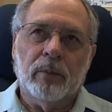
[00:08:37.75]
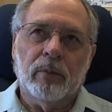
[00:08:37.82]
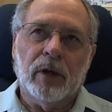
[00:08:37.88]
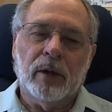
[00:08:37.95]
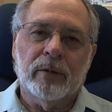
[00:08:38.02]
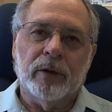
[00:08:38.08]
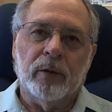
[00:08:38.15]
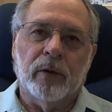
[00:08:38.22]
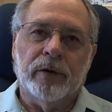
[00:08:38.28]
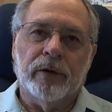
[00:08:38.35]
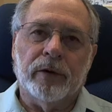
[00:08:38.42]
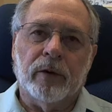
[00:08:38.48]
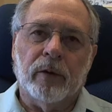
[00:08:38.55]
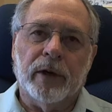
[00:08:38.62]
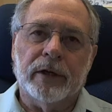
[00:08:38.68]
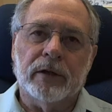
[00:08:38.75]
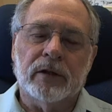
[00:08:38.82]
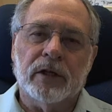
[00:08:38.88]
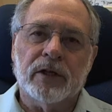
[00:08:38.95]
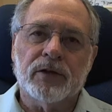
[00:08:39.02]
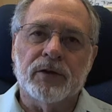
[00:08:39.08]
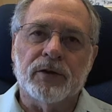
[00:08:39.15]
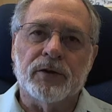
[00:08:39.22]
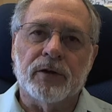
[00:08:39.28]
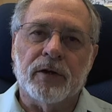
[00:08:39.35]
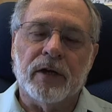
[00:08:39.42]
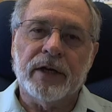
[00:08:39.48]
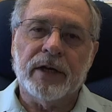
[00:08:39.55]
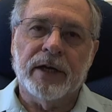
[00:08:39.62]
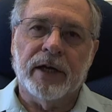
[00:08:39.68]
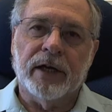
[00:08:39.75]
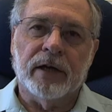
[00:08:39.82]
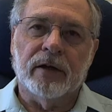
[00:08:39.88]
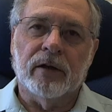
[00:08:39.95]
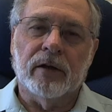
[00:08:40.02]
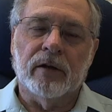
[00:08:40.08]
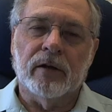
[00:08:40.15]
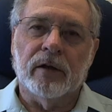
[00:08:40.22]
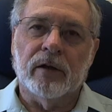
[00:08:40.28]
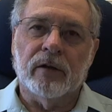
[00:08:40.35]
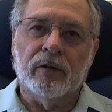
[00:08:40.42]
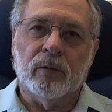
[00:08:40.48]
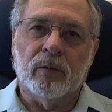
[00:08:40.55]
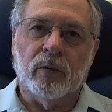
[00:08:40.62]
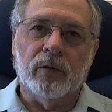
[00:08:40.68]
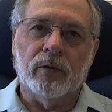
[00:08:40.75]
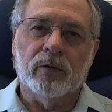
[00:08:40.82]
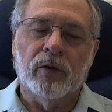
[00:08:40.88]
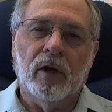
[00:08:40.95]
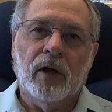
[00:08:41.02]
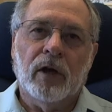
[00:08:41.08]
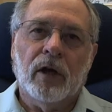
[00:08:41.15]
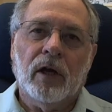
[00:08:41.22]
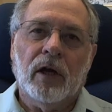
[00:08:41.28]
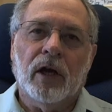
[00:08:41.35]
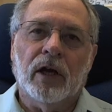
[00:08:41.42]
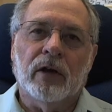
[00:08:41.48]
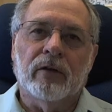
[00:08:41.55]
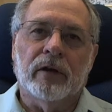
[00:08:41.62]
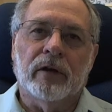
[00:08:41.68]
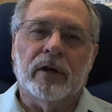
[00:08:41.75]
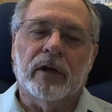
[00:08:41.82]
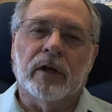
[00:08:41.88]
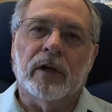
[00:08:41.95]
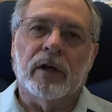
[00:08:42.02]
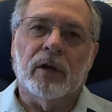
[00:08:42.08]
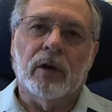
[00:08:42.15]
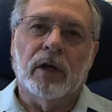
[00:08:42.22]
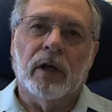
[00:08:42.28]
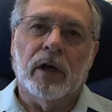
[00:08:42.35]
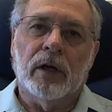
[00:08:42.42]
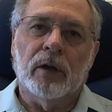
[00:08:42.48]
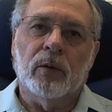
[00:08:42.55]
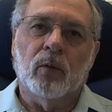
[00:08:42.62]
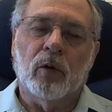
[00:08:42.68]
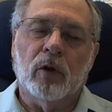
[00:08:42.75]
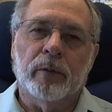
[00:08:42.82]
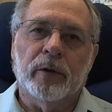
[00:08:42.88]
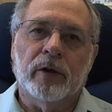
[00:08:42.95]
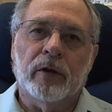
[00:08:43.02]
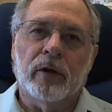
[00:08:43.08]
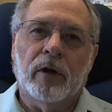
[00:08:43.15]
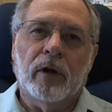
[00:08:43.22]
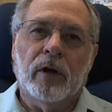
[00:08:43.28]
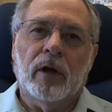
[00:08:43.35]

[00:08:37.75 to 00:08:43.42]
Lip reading: probably one of the great lessons that I had in this was having a woman,